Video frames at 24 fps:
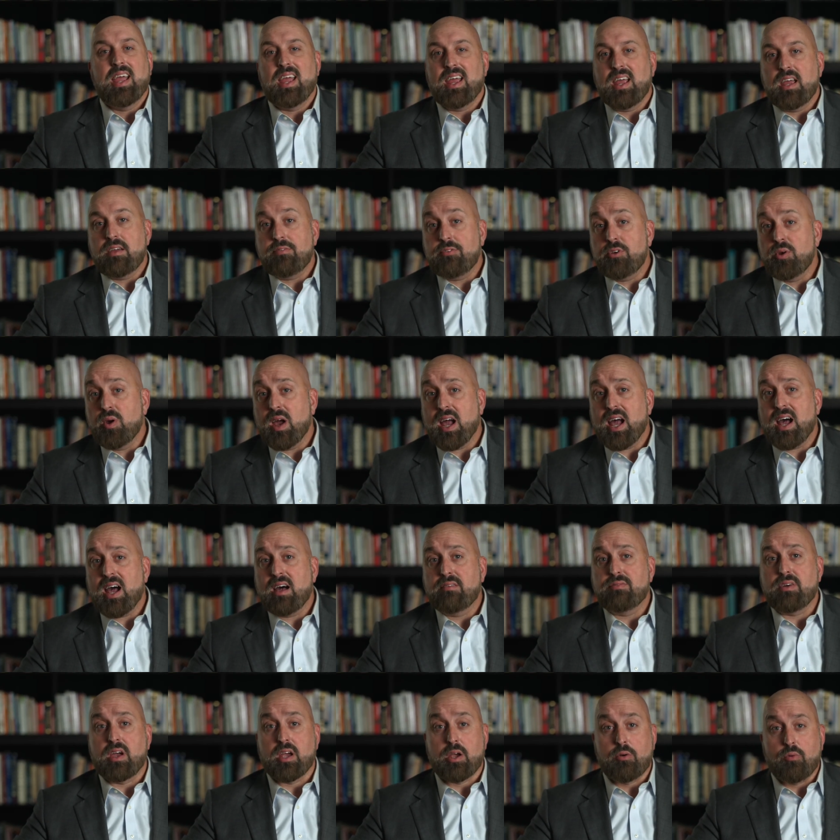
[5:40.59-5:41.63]
if you
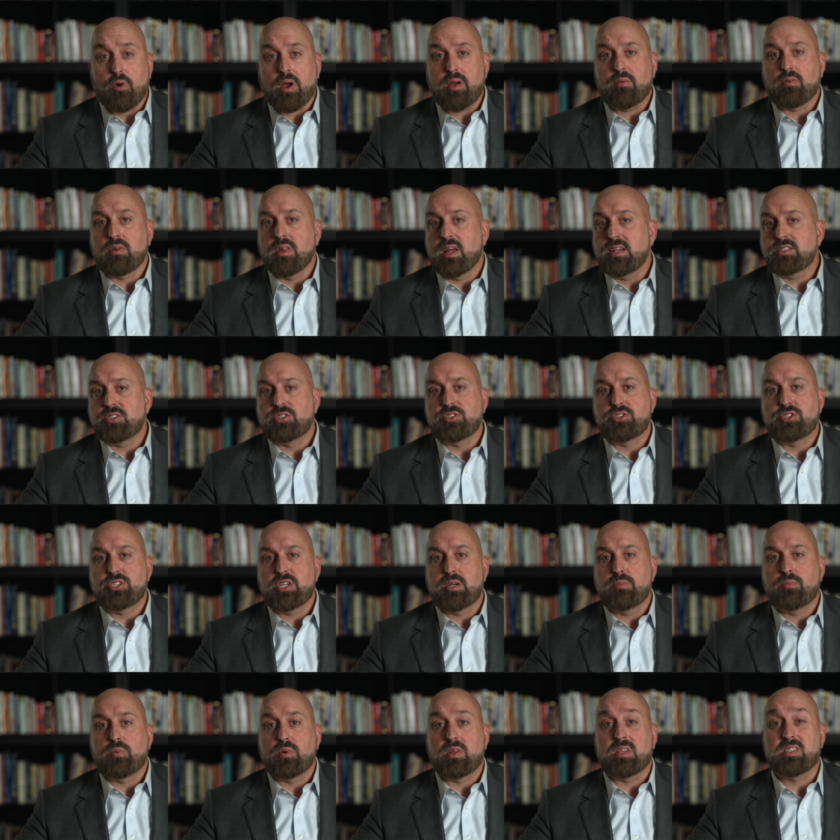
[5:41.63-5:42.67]
have a great
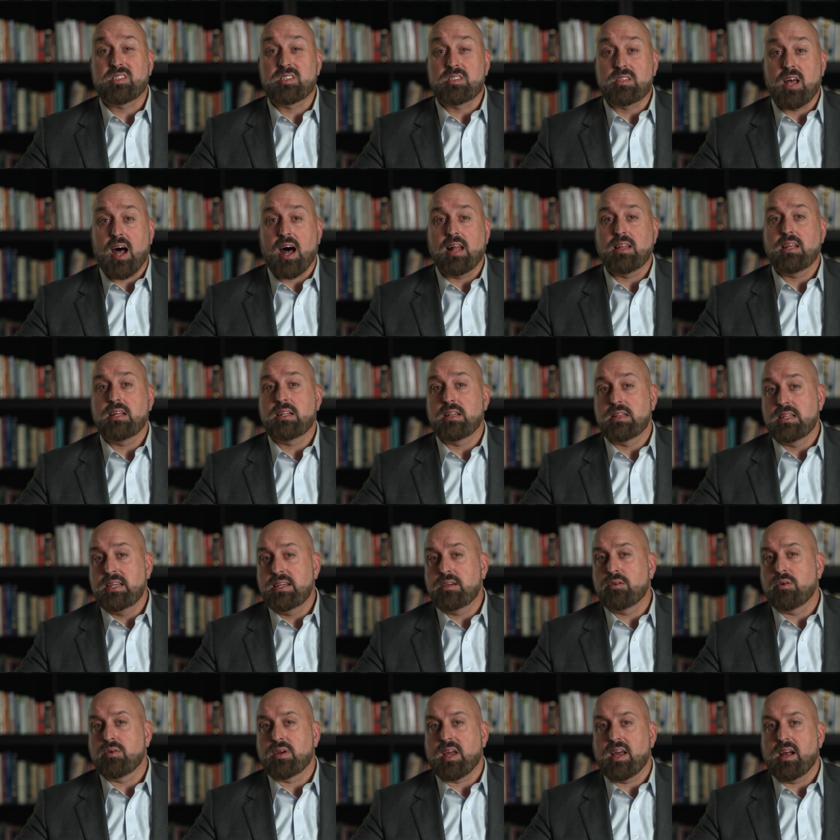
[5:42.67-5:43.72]
relationship with solid
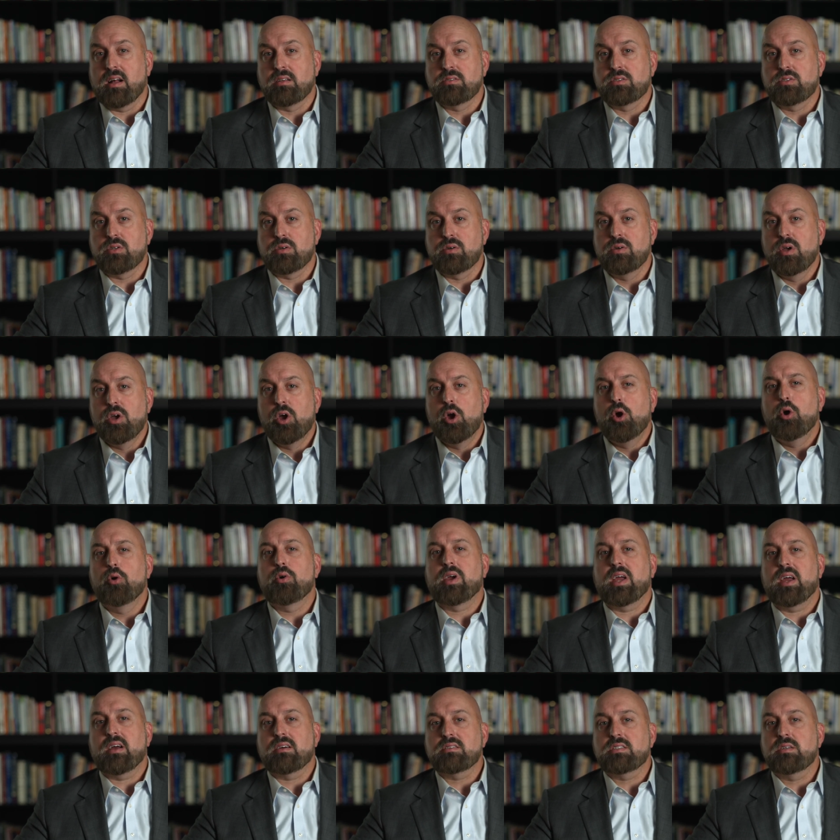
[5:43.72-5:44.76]
legal counsel who
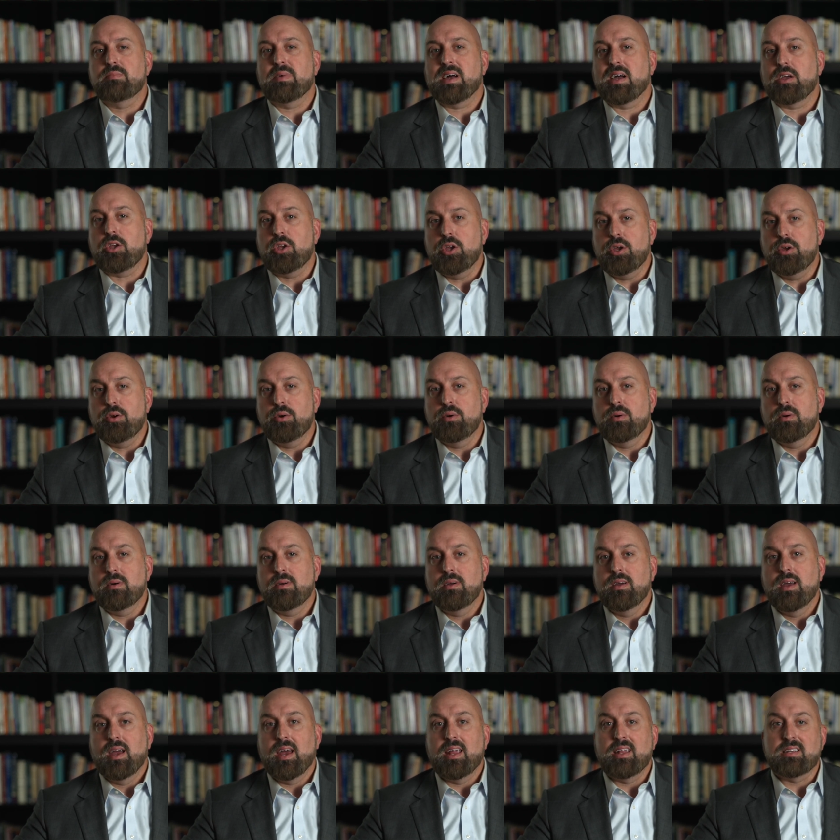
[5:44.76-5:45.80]
cares about you
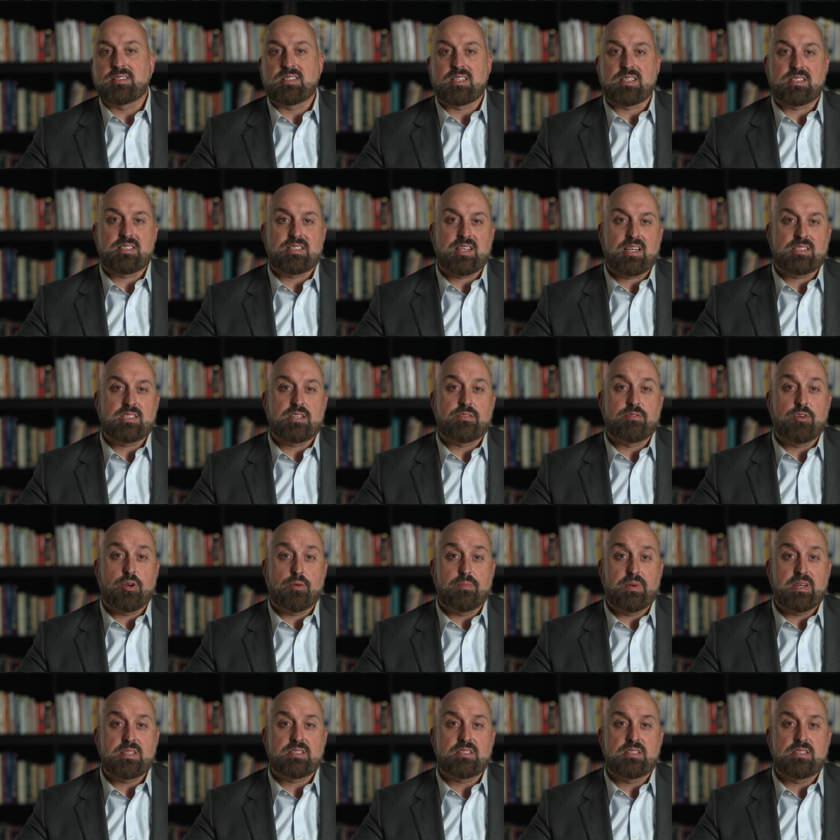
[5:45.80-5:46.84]
and the success of your
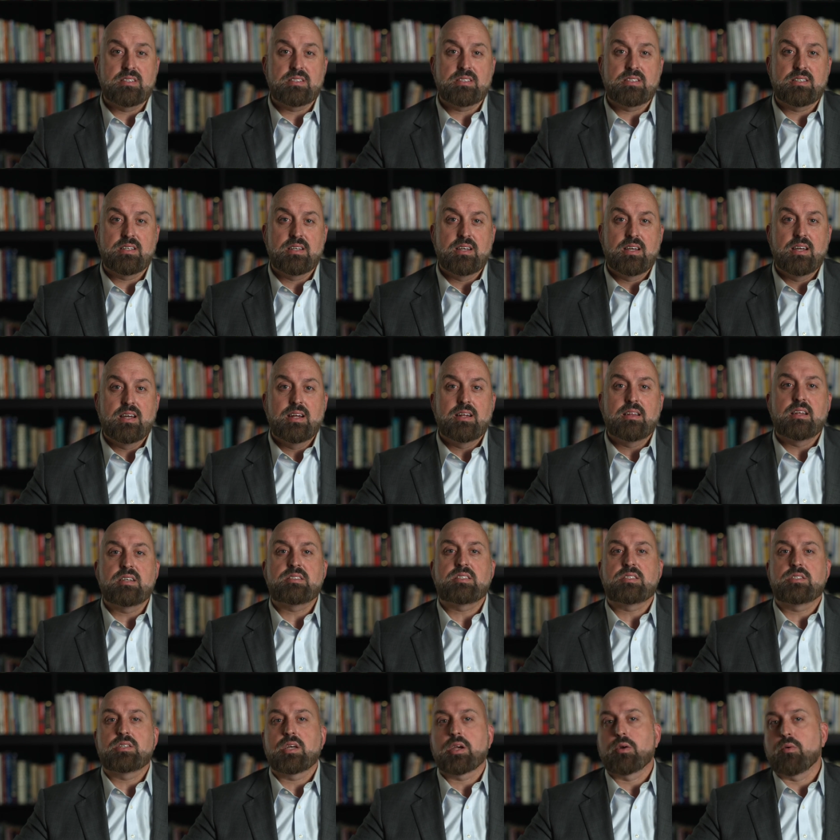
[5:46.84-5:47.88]
business, this
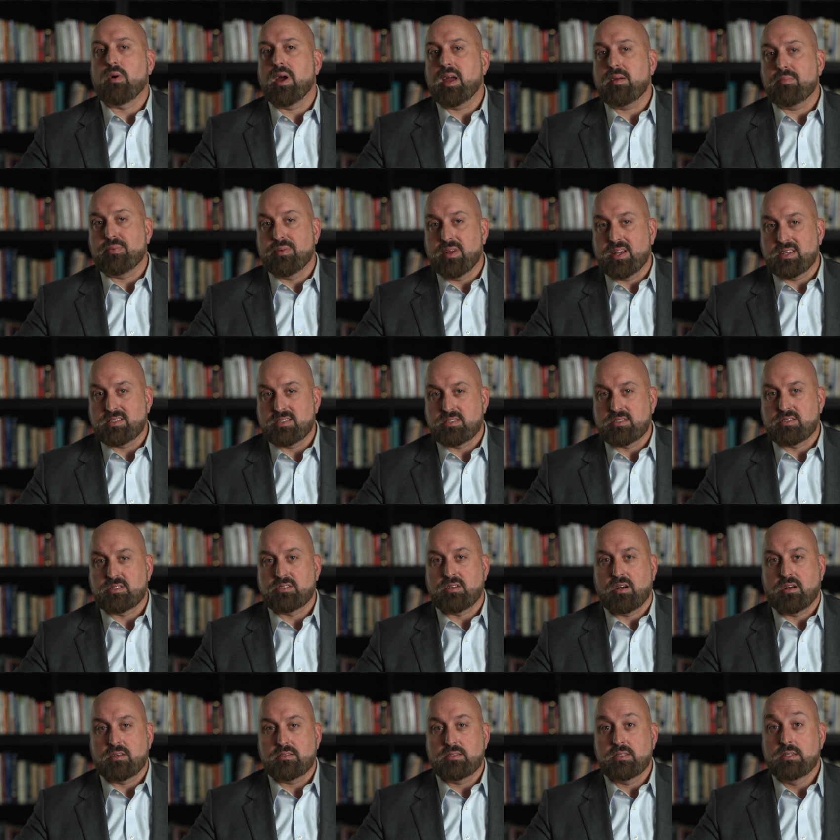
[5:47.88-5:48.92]
is a great place to
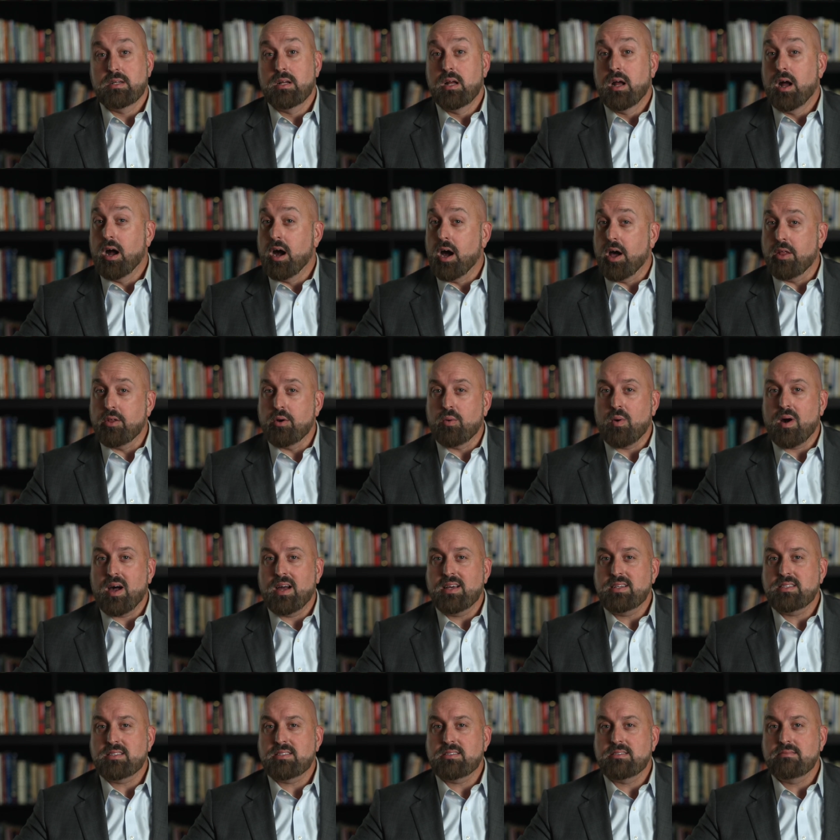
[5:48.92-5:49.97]
start.
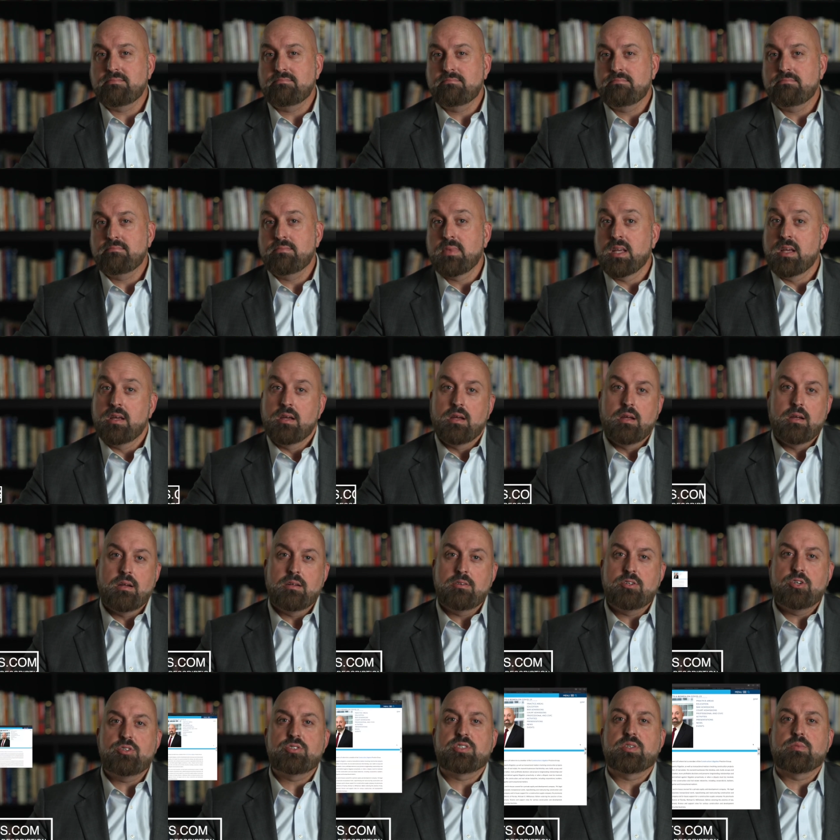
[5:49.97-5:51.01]
Otherwise,
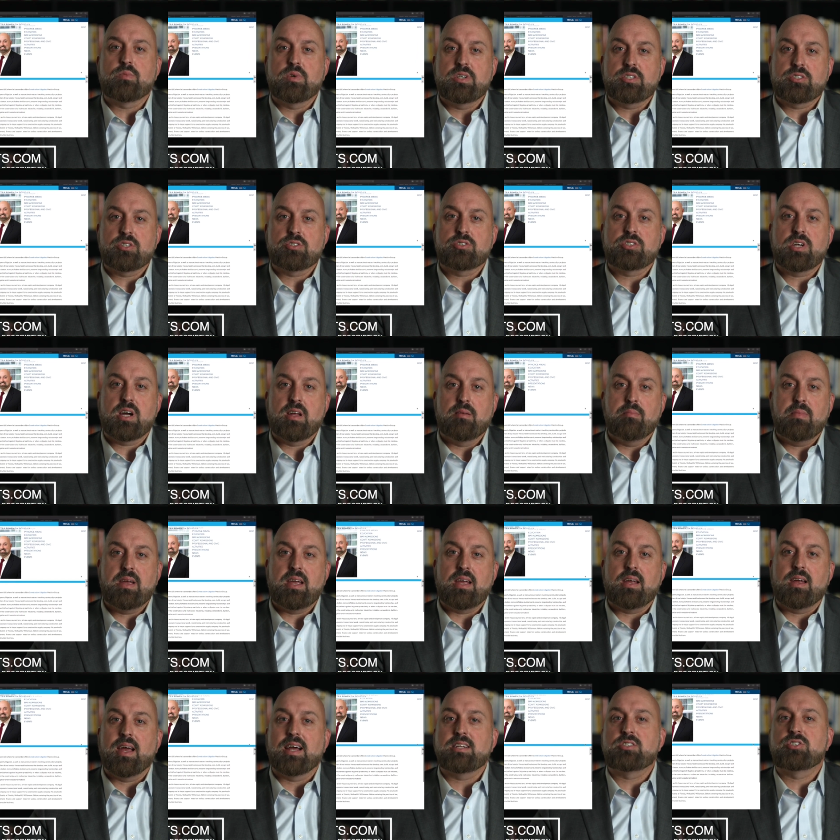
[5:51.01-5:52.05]
do some research on
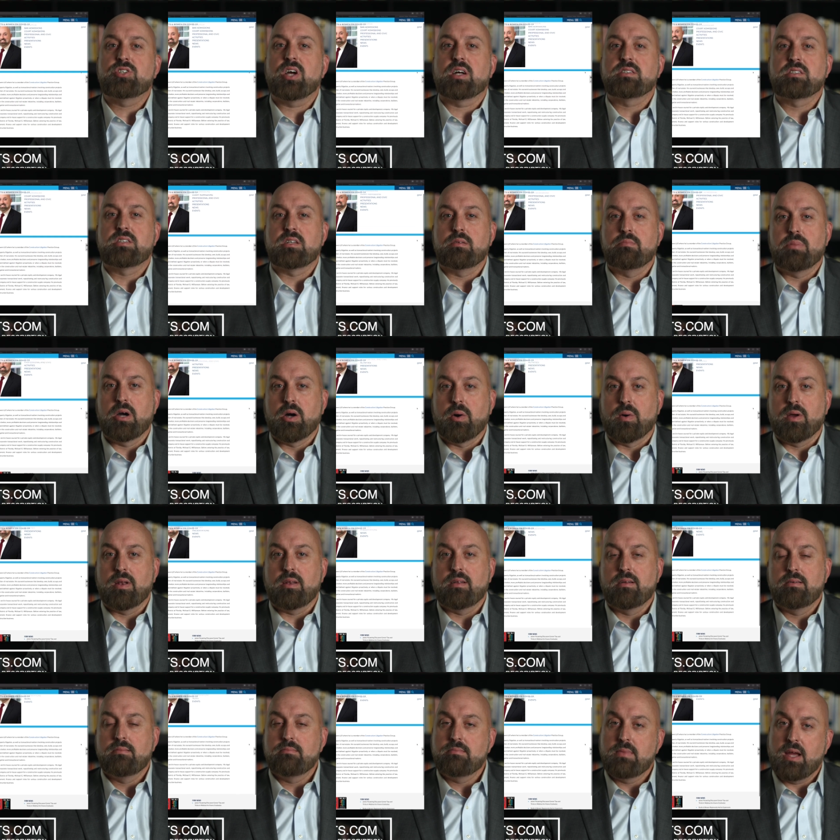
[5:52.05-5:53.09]
me at Schutz & Bowen
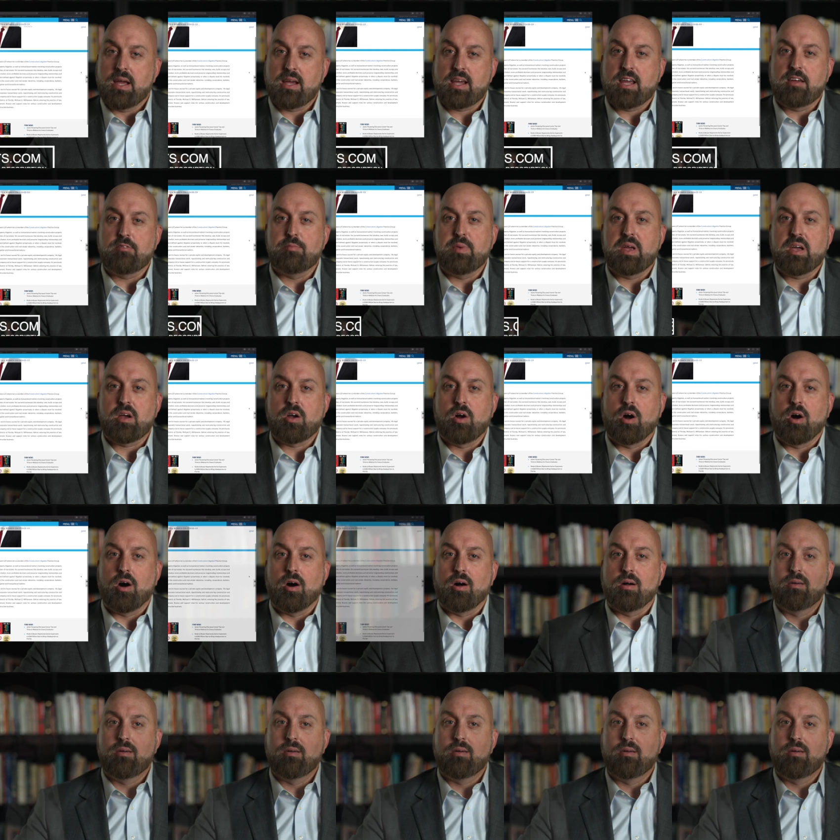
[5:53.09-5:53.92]
and give me a call.